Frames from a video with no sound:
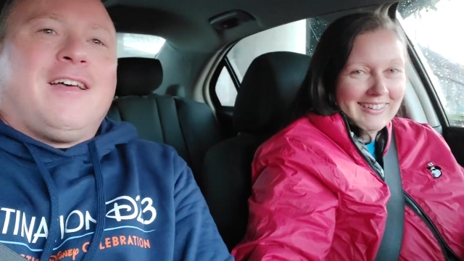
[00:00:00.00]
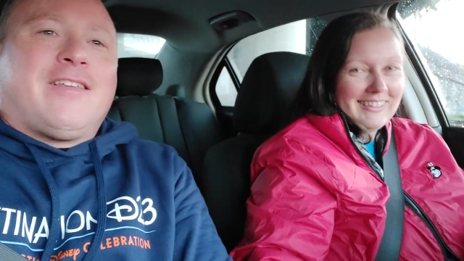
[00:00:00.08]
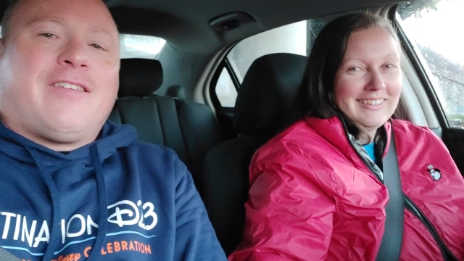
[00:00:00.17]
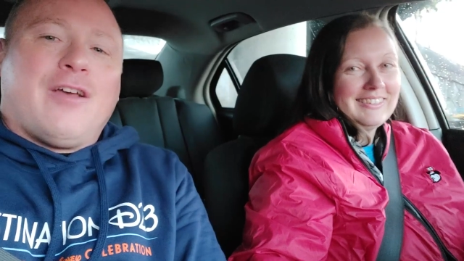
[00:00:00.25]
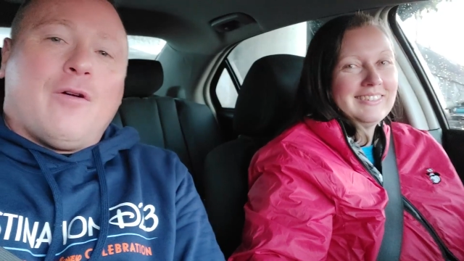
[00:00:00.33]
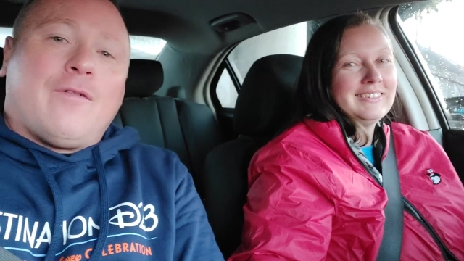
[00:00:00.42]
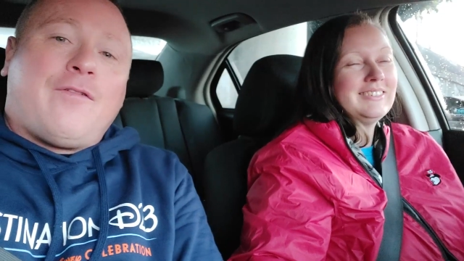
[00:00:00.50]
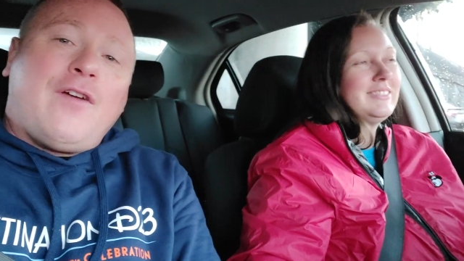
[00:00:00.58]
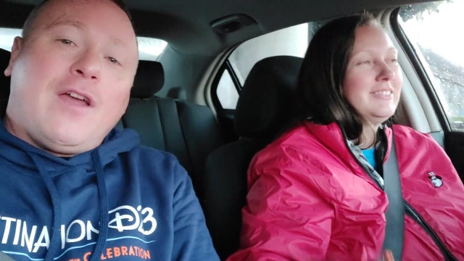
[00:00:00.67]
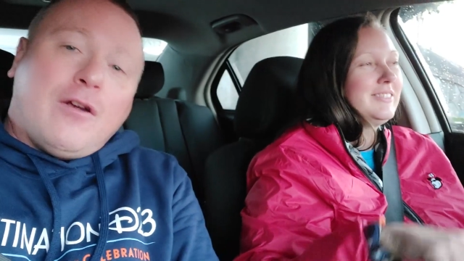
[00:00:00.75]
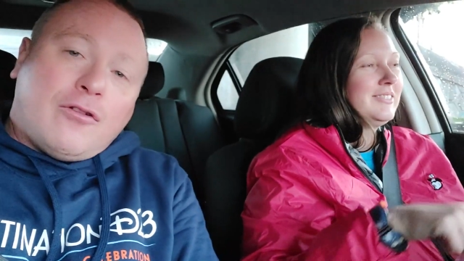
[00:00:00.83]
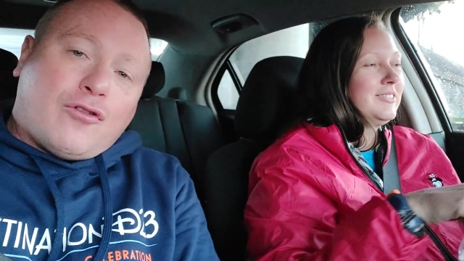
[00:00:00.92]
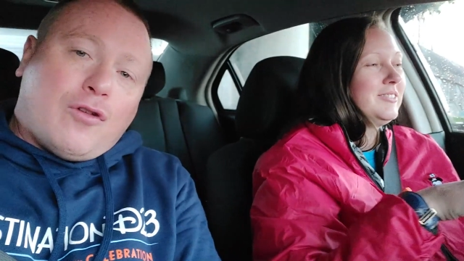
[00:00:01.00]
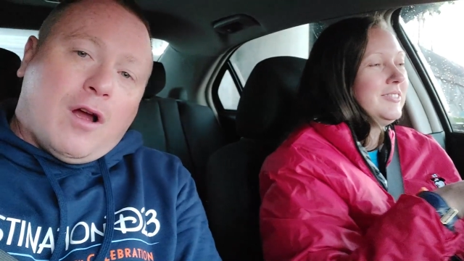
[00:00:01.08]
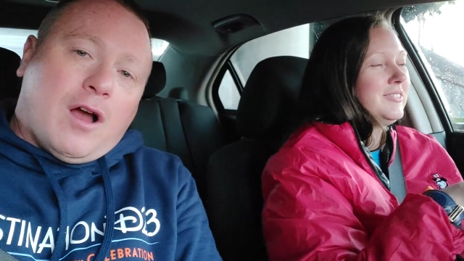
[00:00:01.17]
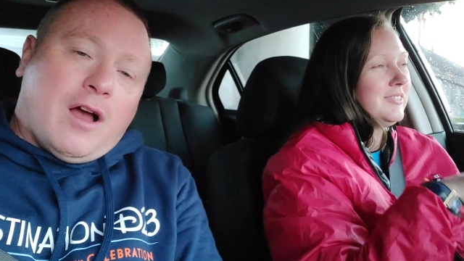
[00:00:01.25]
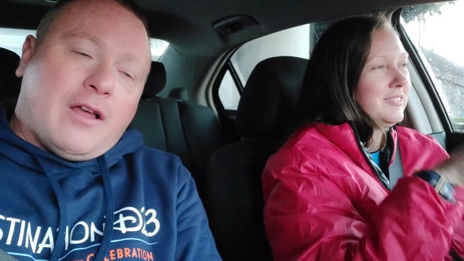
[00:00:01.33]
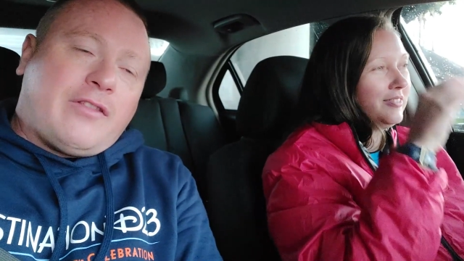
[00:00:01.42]
Speaker 1: So fingers
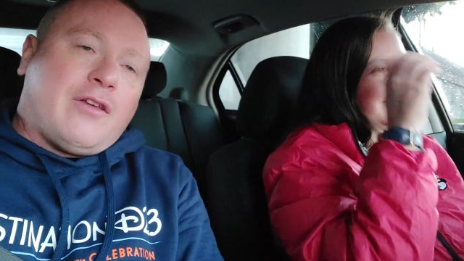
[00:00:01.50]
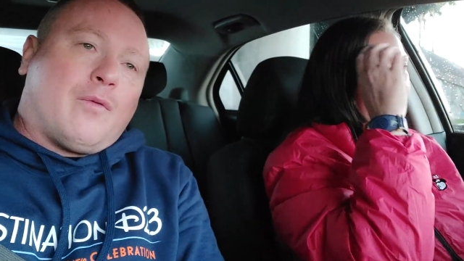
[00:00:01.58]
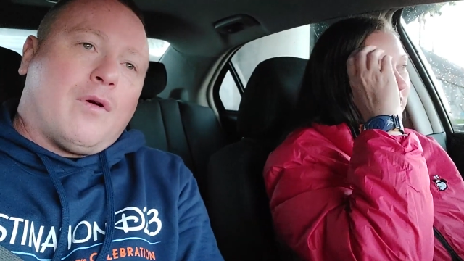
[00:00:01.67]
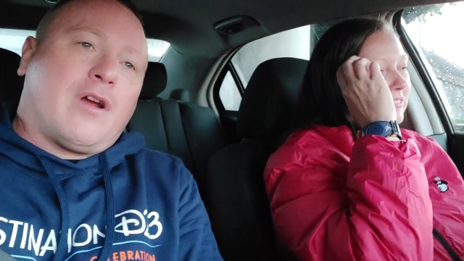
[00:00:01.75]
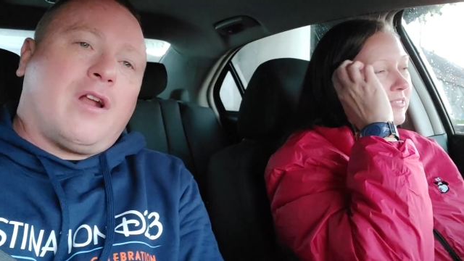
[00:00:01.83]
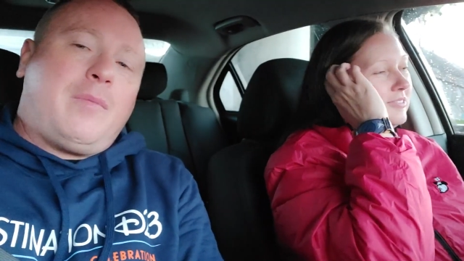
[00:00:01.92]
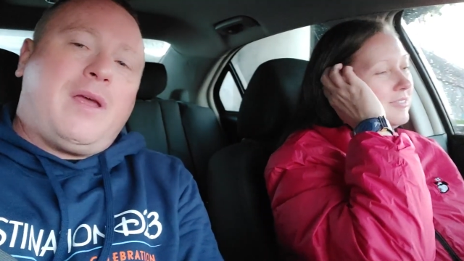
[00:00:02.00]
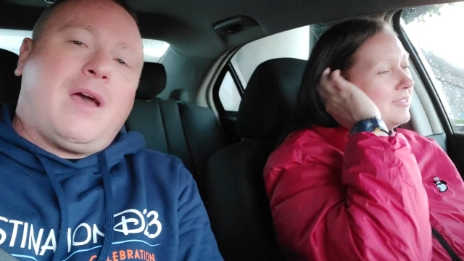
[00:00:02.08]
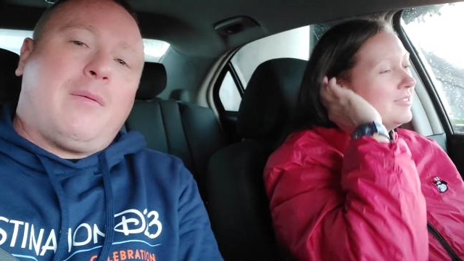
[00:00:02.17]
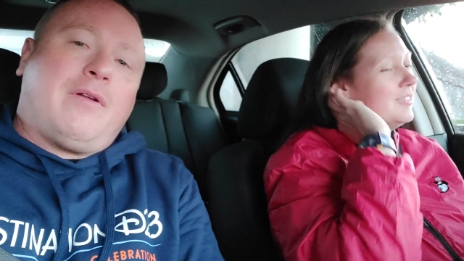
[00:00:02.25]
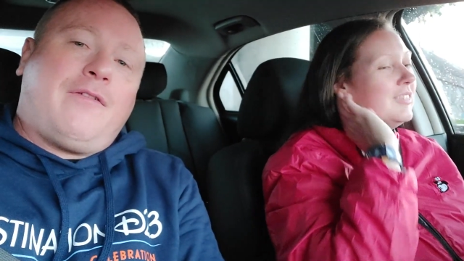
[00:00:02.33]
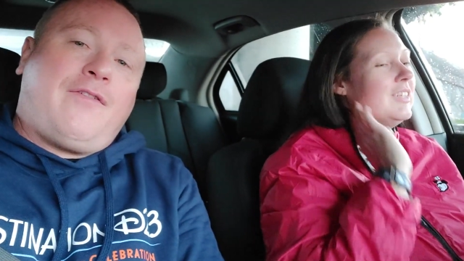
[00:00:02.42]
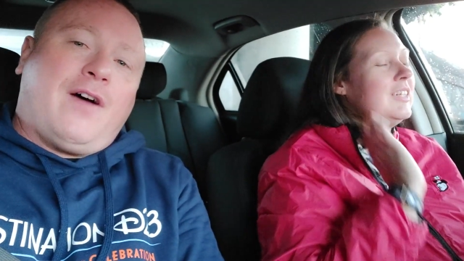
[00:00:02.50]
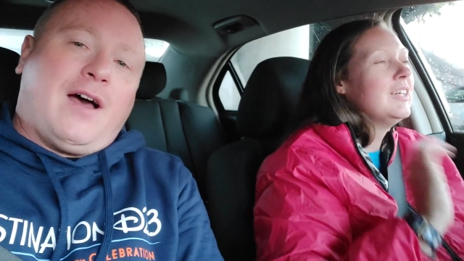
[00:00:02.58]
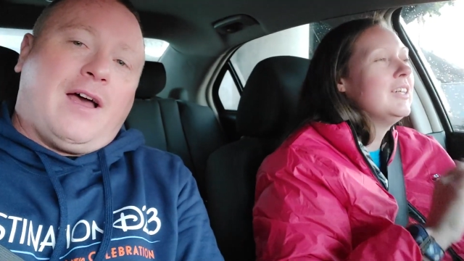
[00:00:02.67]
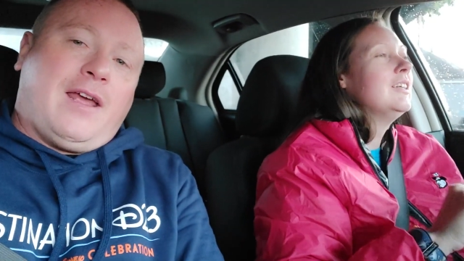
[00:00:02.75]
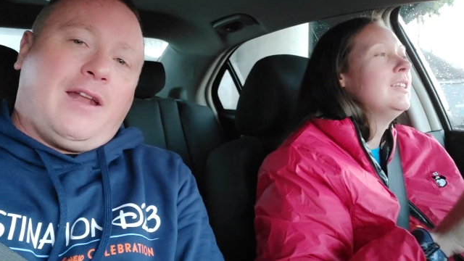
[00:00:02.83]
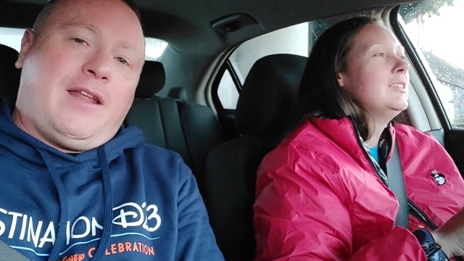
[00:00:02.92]
crossed that we're going to be able to
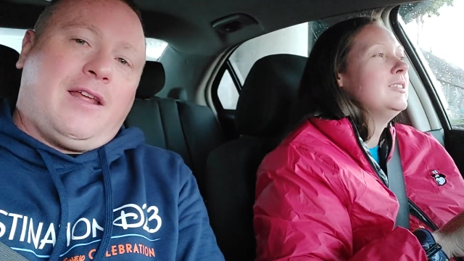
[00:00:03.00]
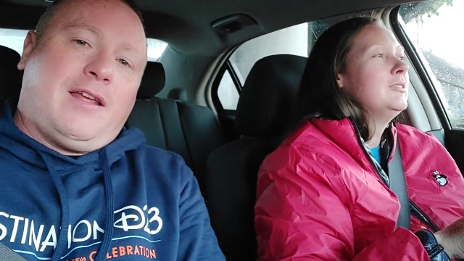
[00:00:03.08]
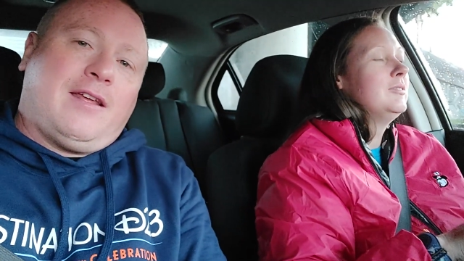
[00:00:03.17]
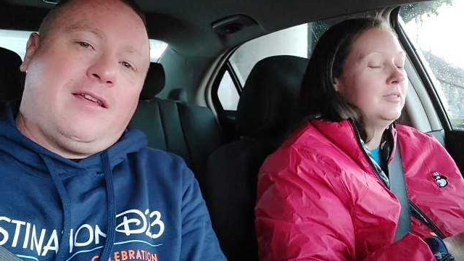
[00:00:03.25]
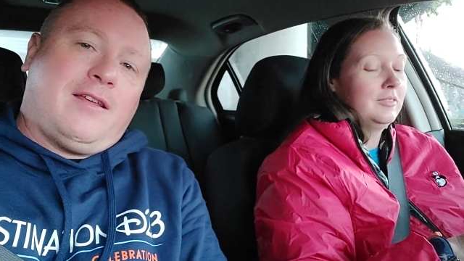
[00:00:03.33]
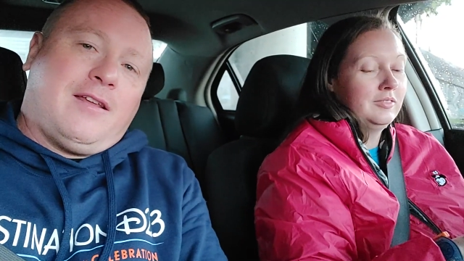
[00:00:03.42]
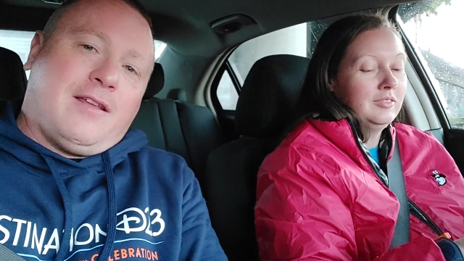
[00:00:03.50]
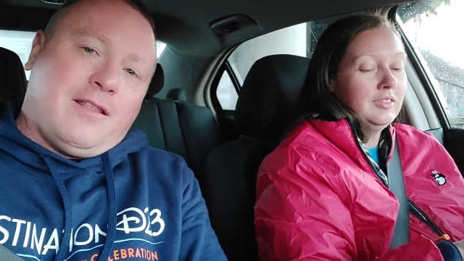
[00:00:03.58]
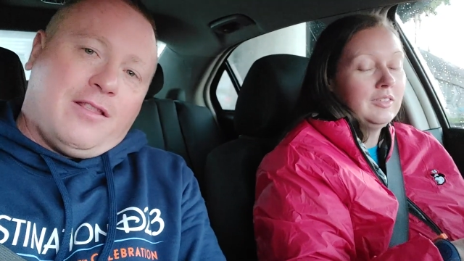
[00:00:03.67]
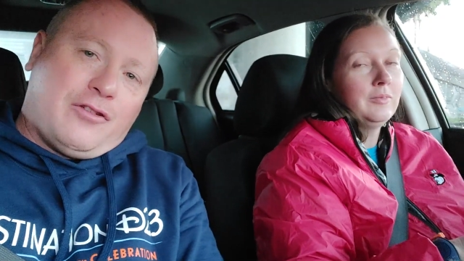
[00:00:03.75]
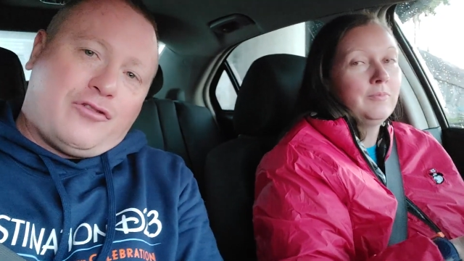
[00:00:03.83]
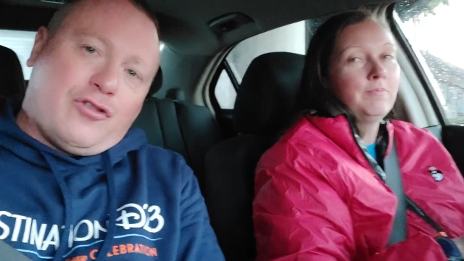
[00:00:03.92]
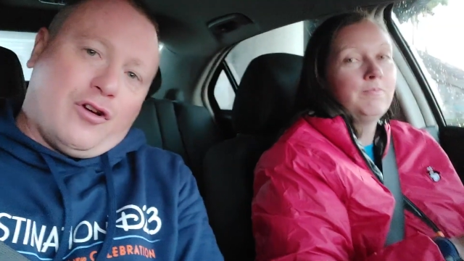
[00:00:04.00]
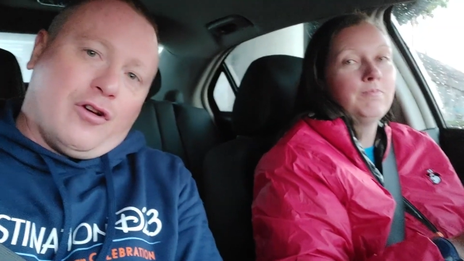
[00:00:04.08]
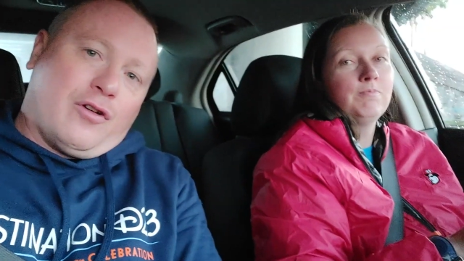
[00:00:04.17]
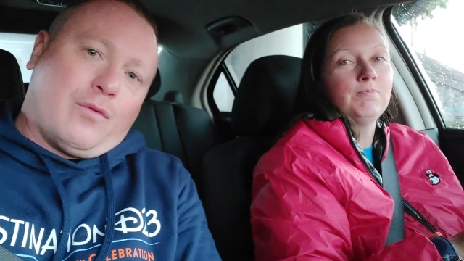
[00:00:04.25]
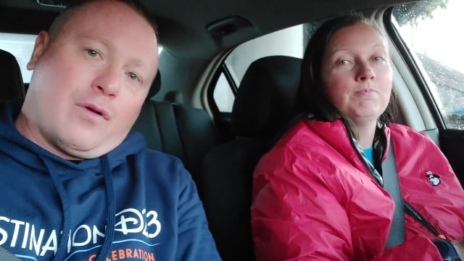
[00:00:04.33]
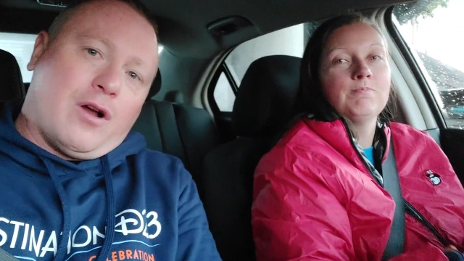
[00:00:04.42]
find the
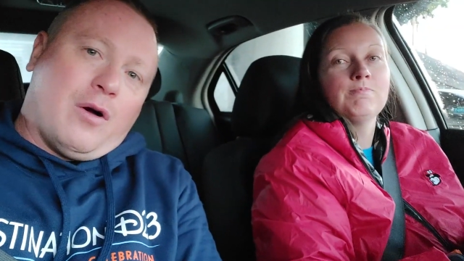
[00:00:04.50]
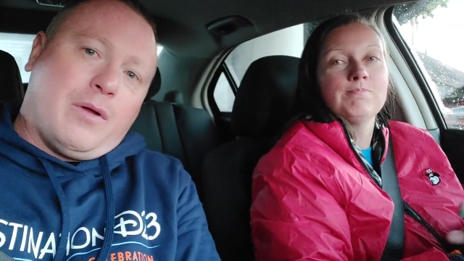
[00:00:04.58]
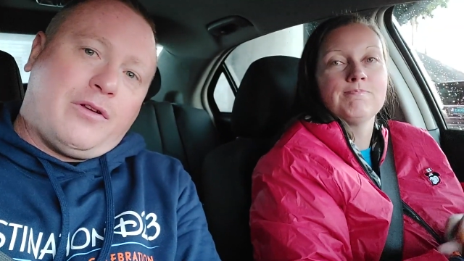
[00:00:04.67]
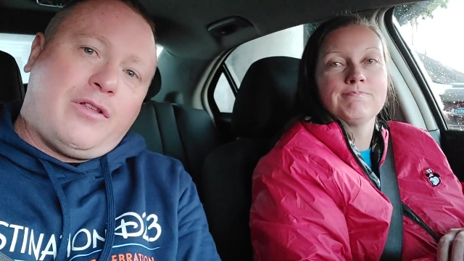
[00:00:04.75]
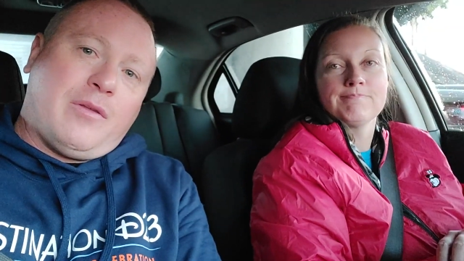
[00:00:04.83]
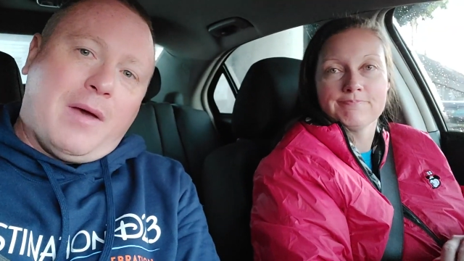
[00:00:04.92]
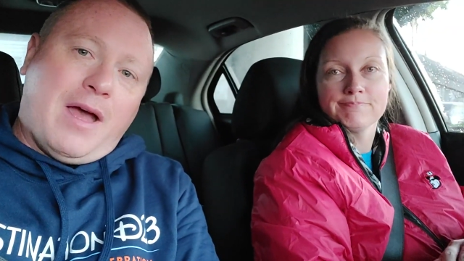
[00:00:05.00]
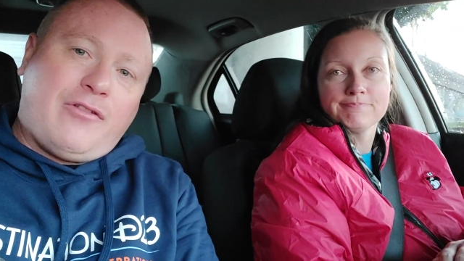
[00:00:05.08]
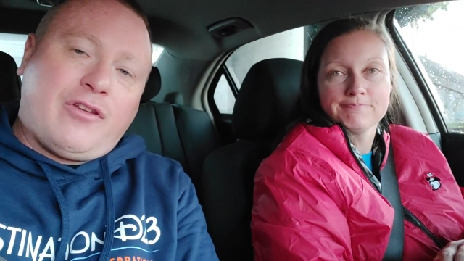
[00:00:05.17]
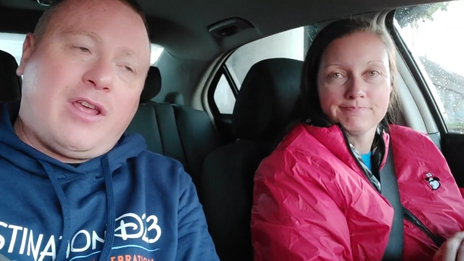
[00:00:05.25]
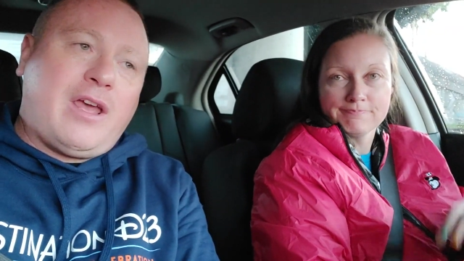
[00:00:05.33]
shirt. We're going to the Magic